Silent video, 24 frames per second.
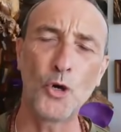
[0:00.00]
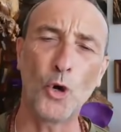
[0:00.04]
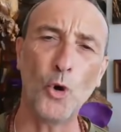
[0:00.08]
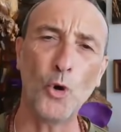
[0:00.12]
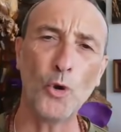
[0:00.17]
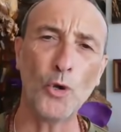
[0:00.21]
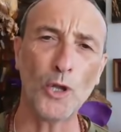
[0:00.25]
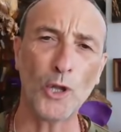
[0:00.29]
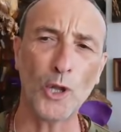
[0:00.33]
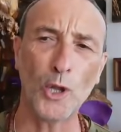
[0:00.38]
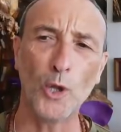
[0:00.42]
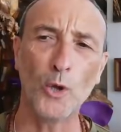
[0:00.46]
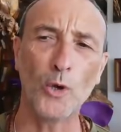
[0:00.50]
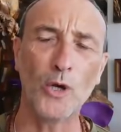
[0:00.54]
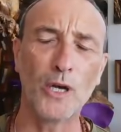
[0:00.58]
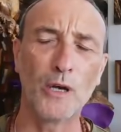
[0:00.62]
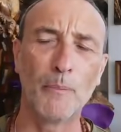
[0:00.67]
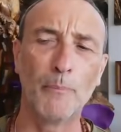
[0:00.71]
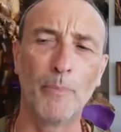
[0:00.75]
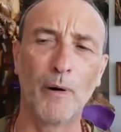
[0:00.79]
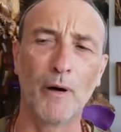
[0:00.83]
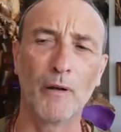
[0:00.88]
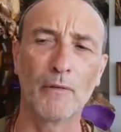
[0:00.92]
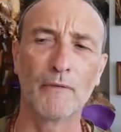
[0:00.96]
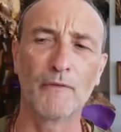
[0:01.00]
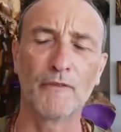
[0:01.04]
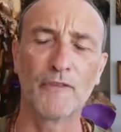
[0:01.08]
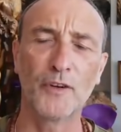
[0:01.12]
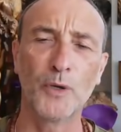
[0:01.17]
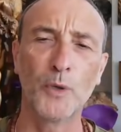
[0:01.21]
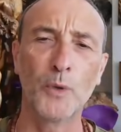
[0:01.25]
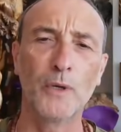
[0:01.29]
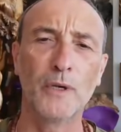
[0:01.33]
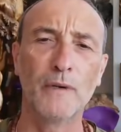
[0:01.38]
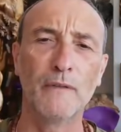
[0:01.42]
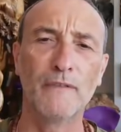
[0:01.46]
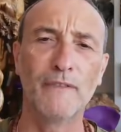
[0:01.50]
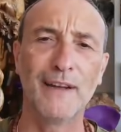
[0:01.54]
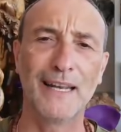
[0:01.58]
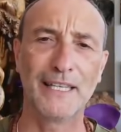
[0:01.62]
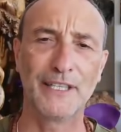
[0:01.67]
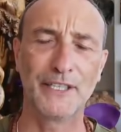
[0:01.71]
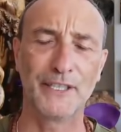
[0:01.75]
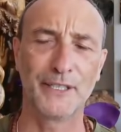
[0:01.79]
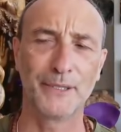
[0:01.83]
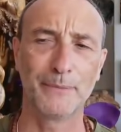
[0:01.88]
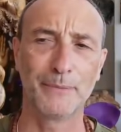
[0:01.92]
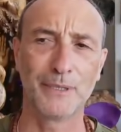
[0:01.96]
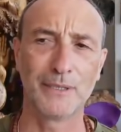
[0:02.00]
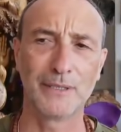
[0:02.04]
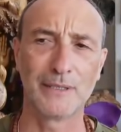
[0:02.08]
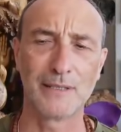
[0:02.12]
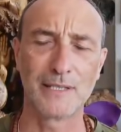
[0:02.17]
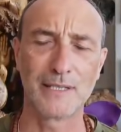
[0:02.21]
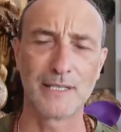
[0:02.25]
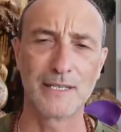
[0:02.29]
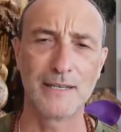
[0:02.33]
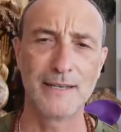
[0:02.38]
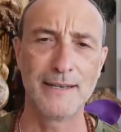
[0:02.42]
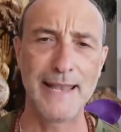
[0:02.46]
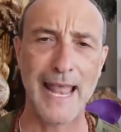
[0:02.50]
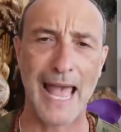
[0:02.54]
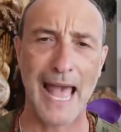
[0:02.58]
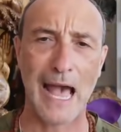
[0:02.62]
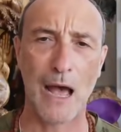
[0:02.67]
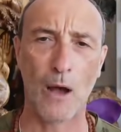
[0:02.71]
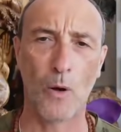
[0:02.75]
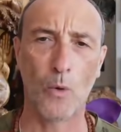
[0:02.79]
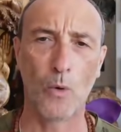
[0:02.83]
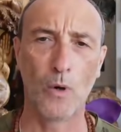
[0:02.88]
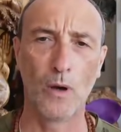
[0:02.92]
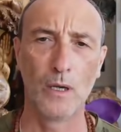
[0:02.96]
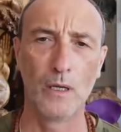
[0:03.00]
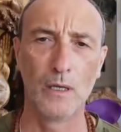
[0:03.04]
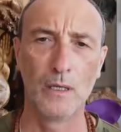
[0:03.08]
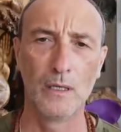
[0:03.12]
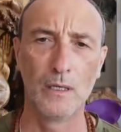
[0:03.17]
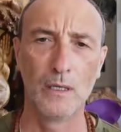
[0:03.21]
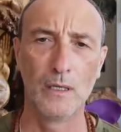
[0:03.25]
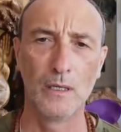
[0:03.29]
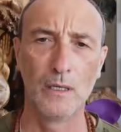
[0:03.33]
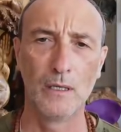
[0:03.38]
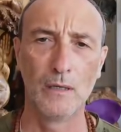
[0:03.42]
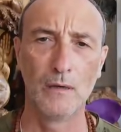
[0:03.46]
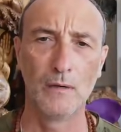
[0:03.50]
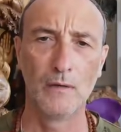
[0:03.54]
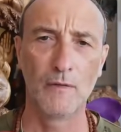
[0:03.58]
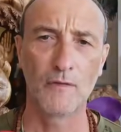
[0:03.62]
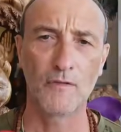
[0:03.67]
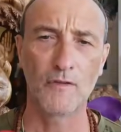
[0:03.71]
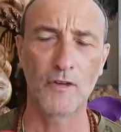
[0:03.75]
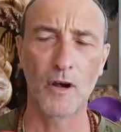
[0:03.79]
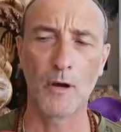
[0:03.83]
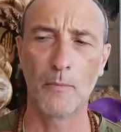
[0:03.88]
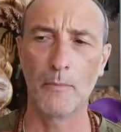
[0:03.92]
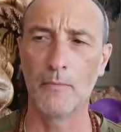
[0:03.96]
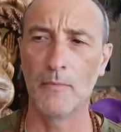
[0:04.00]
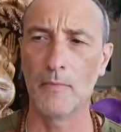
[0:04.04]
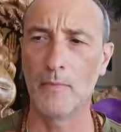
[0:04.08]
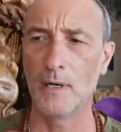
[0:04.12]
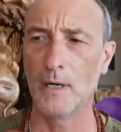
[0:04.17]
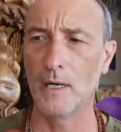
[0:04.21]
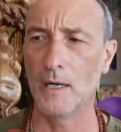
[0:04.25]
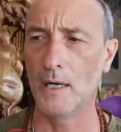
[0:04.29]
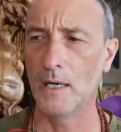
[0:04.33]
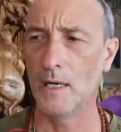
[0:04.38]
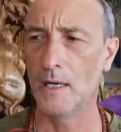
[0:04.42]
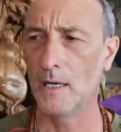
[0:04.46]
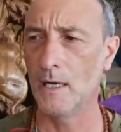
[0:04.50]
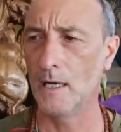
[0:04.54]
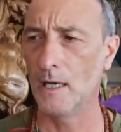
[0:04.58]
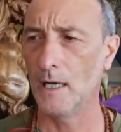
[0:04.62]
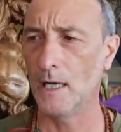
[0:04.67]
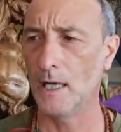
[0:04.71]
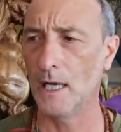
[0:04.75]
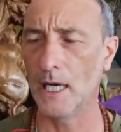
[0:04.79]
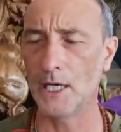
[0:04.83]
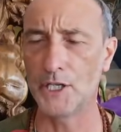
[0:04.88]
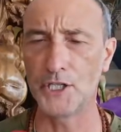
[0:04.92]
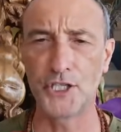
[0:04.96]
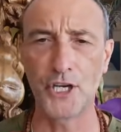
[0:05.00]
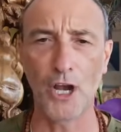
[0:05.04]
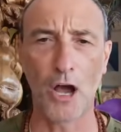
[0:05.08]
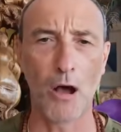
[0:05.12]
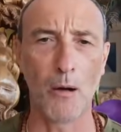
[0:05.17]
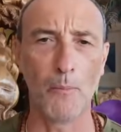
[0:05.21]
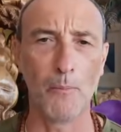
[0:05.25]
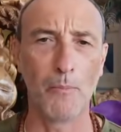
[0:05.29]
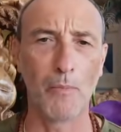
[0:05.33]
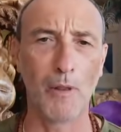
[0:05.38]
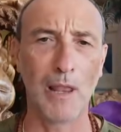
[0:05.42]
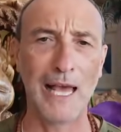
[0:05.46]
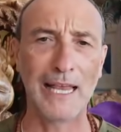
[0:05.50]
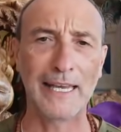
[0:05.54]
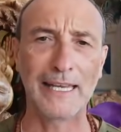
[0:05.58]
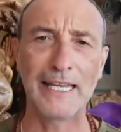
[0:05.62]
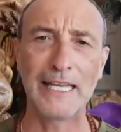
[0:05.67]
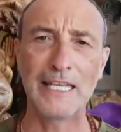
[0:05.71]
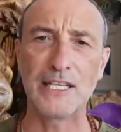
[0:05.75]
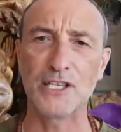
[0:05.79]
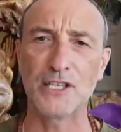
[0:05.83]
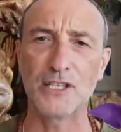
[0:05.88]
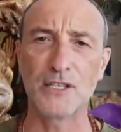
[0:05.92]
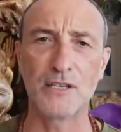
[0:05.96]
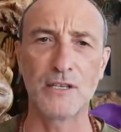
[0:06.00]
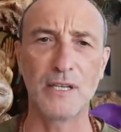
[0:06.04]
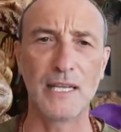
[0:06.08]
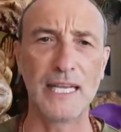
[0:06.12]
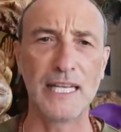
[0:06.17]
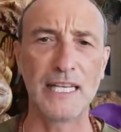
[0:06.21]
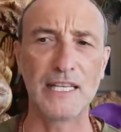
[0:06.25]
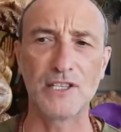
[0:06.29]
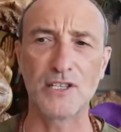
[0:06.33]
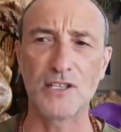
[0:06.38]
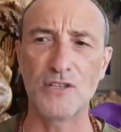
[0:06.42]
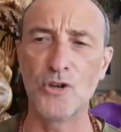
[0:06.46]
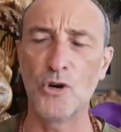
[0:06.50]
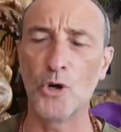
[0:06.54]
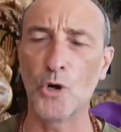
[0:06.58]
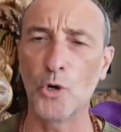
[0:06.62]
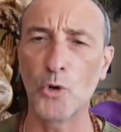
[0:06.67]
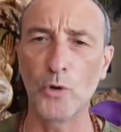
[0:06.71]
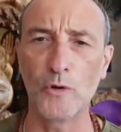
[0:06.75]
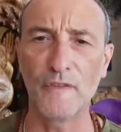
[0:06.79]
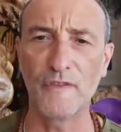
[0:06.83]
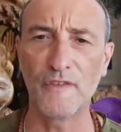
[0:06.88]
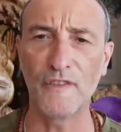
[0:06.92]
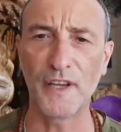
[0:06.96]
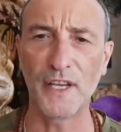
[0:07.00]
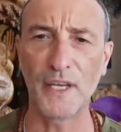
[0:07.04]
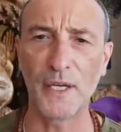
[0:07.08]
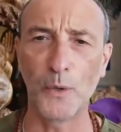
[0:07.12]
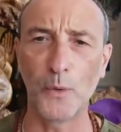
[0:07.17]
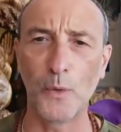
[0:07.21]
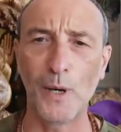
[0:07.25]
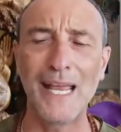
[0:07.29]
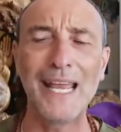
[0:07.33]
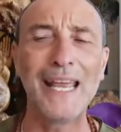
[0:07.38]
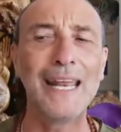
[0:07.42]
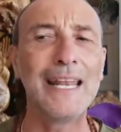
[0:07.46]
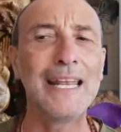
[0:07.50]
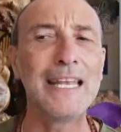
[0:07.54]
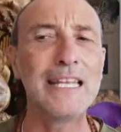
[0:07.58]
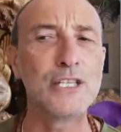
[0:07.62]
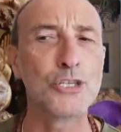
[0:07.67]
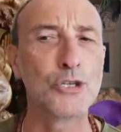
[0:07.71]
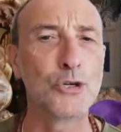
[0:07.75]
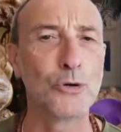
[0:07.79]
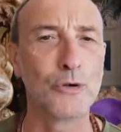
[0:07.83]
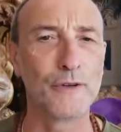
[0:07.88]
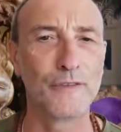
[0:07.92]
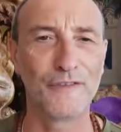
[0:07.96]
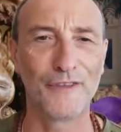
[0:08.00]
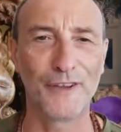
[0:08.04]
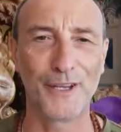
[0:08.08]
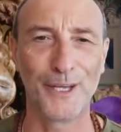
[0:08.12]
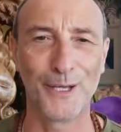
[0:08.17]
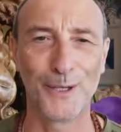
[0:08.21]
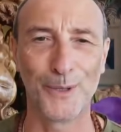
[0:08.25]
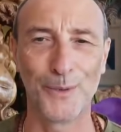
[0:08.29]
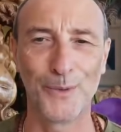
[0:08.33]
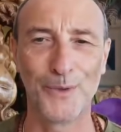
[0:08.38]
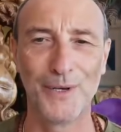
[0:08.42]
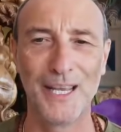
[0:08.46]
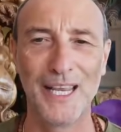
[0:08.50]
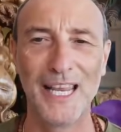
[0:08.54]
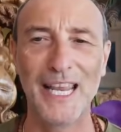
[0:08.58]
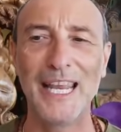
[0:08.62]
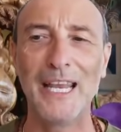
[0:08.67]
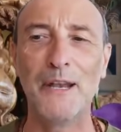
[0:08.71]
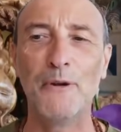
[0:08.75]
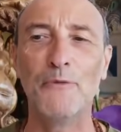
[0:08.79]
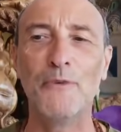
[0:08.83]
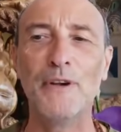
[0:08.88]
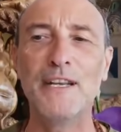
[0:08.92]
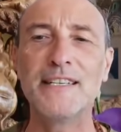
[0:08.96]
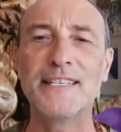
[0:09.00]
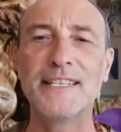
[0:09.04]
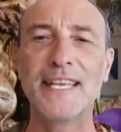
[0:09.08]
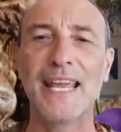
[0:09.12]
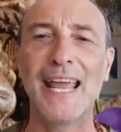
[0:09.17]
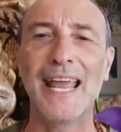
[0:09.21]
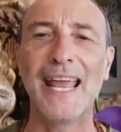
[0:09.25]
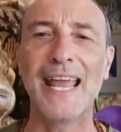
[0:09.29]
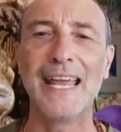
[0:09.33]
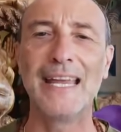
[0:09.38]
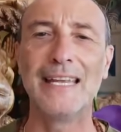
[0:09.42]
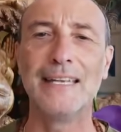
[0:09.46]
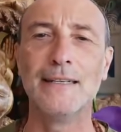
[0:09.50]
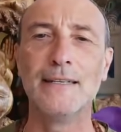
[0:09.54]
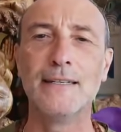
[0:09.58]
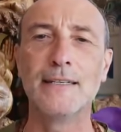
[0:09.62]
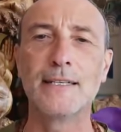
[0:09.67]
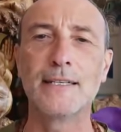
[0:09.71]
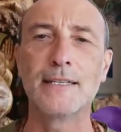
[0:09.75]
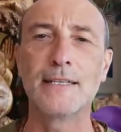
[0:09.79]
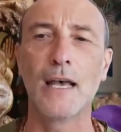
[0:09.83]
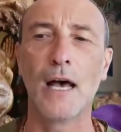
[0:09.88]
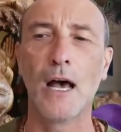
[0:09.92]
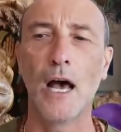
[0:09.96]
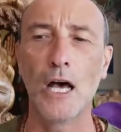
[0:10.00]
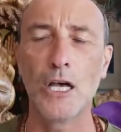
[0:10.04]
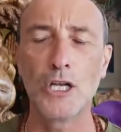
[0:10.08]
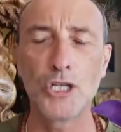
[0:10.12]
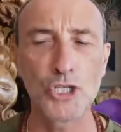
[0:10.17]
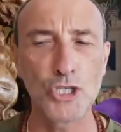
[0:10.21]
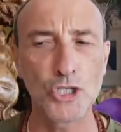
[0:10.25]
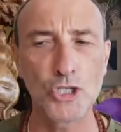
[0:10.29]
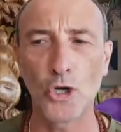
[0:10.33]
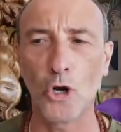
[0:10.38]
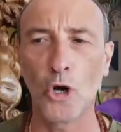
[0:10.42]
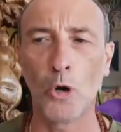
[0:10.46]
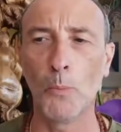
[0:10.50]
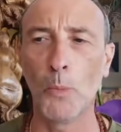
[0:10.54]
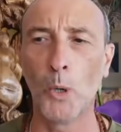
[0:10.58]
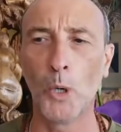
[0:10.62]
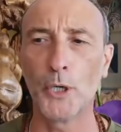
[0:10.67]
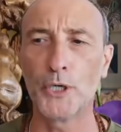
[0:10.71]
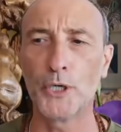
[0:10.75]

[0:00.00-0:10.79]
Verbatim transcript: don't look upon fruit and vegetables now from a shop like it's it's no good for you. It is good for you. It retains so